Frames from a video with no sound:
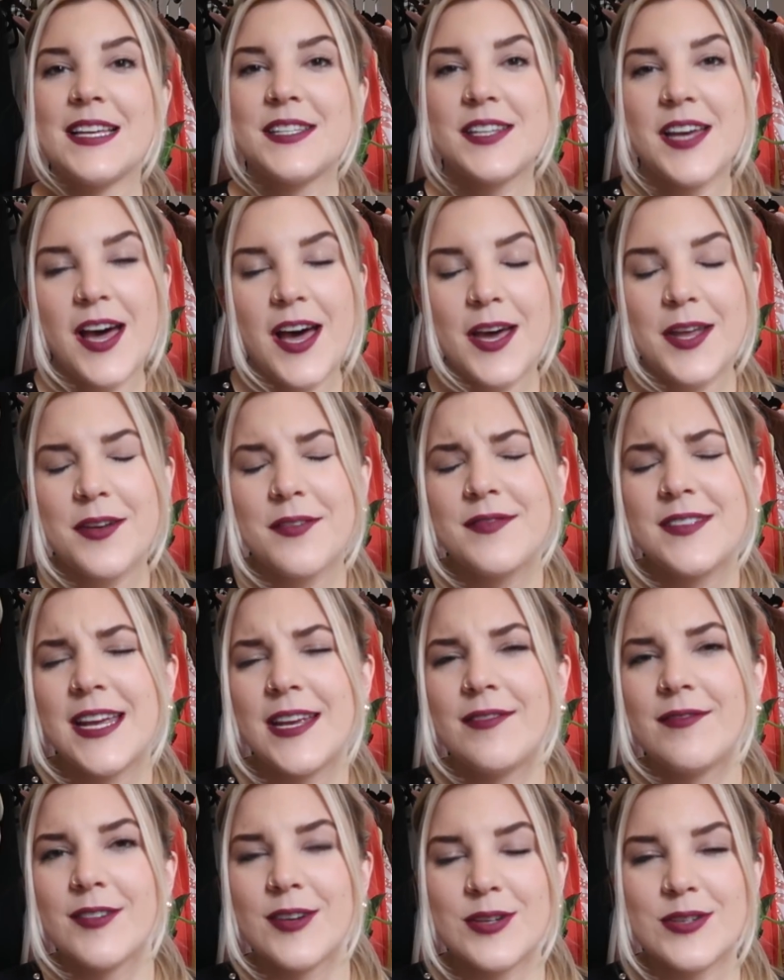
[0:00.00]
a ton of
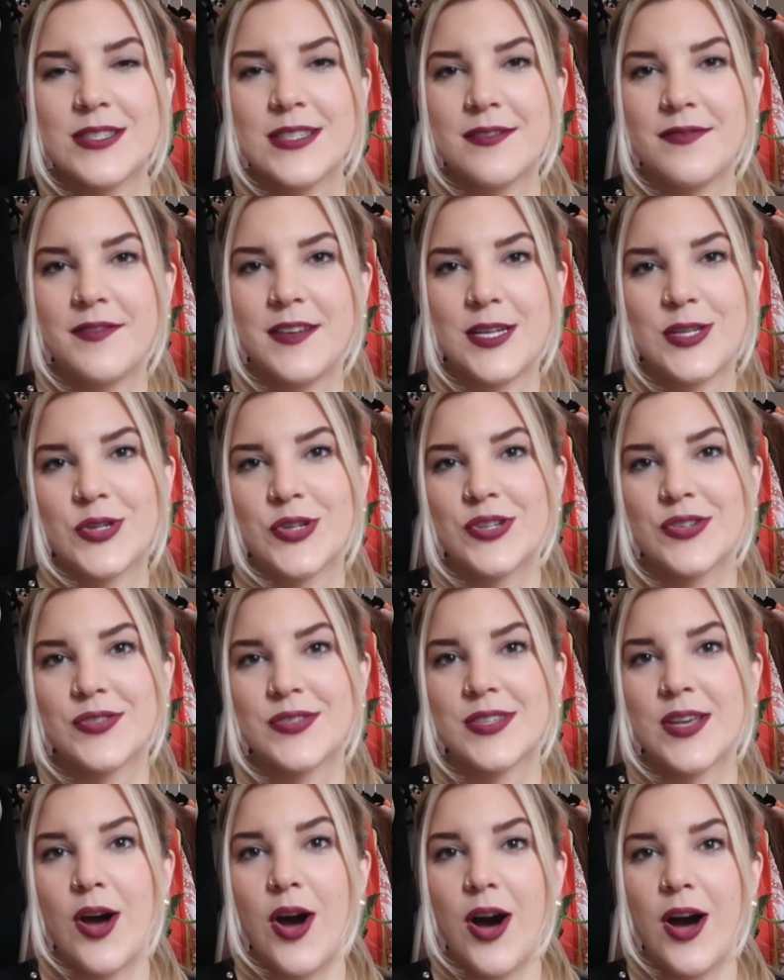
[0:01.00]
diverse
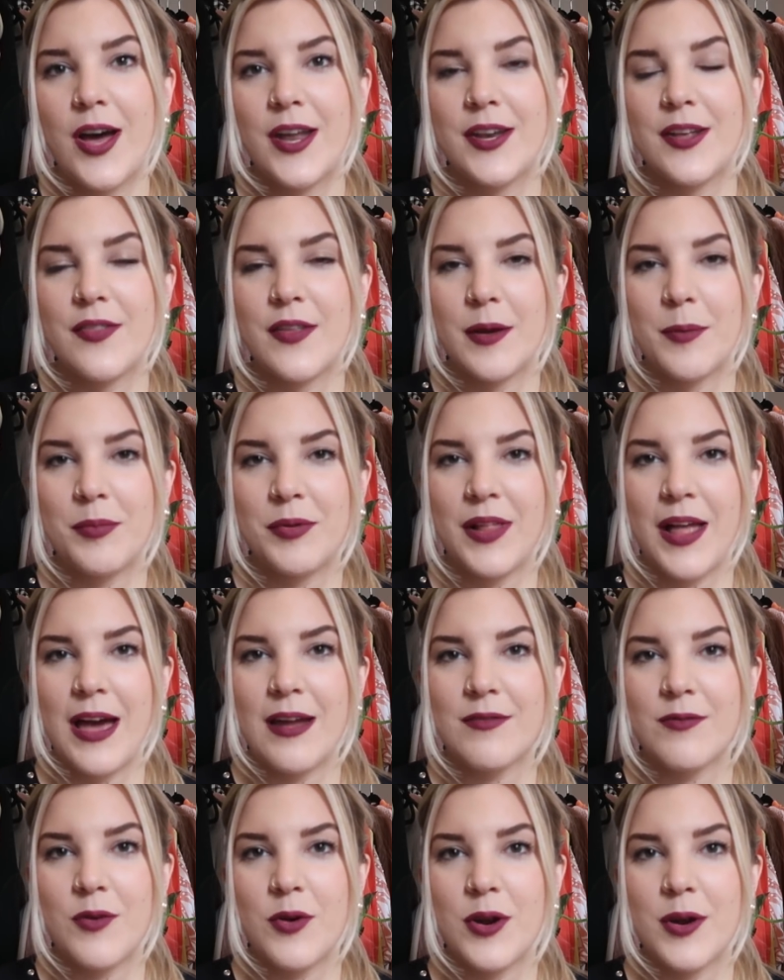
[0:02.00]
features on their
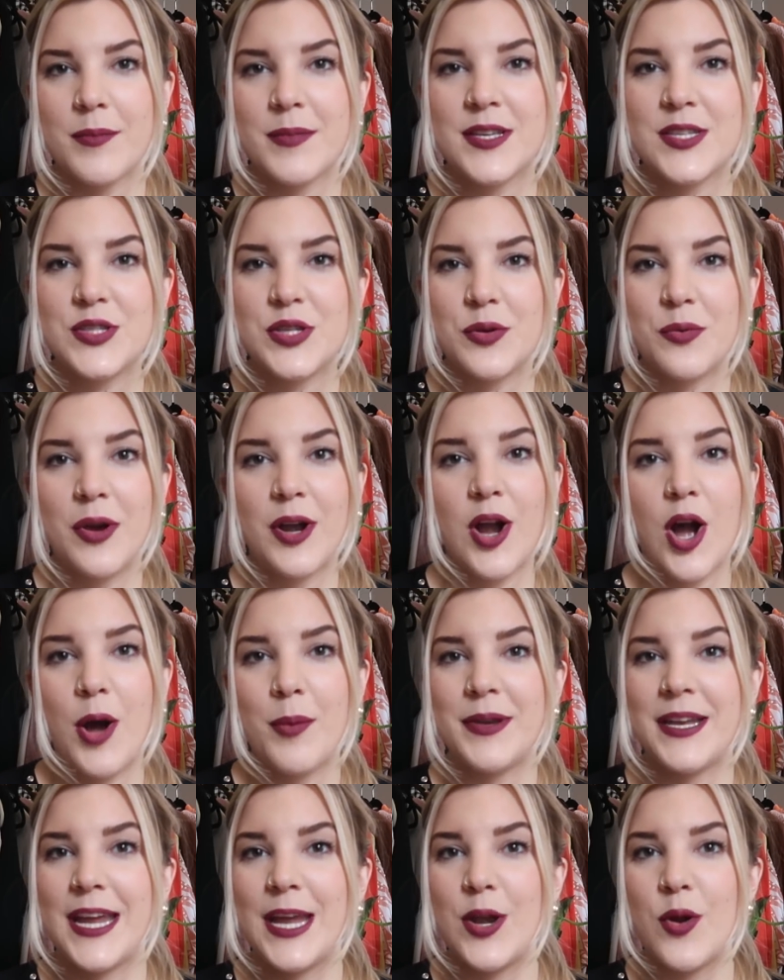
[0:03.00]
platform to
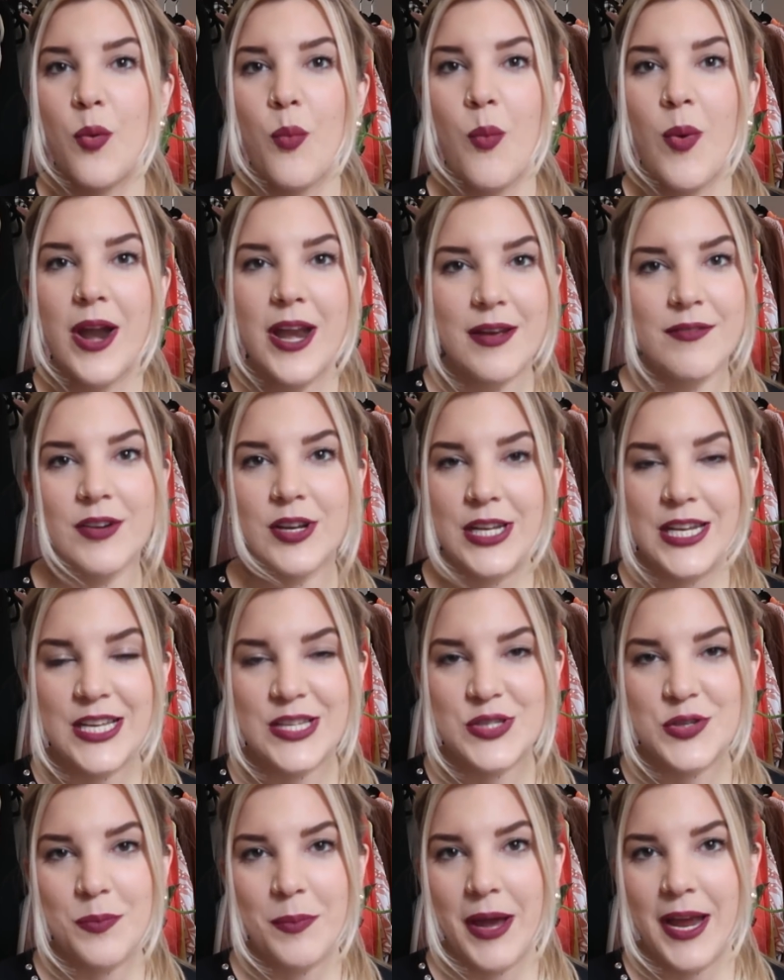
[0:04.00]
accommodate whatever
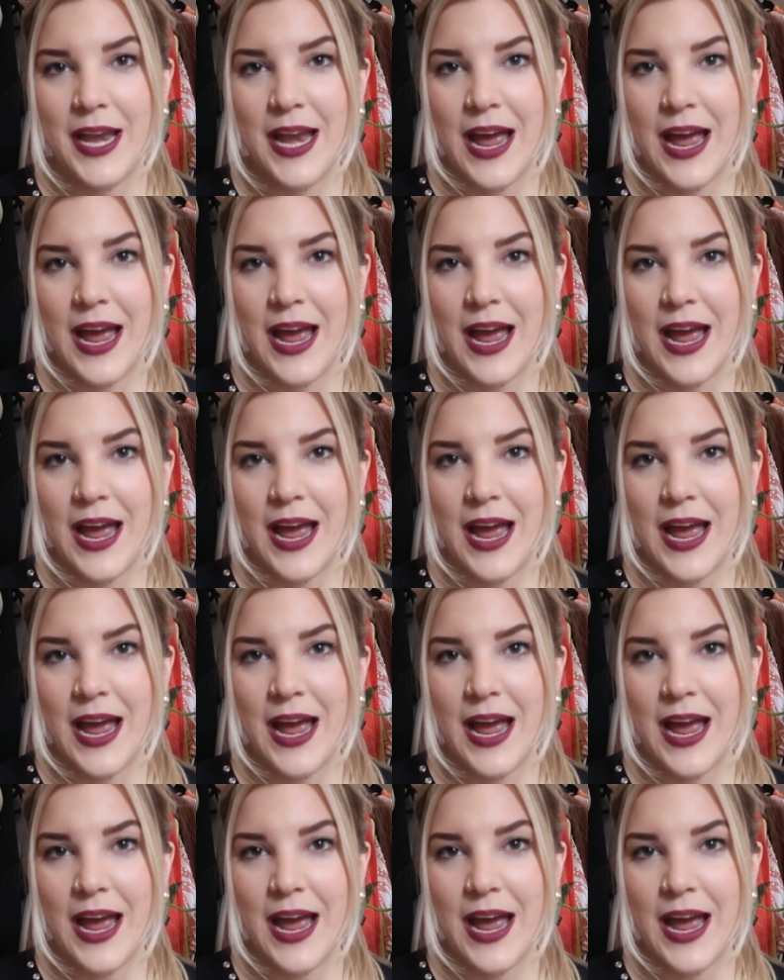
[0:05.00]
needs you might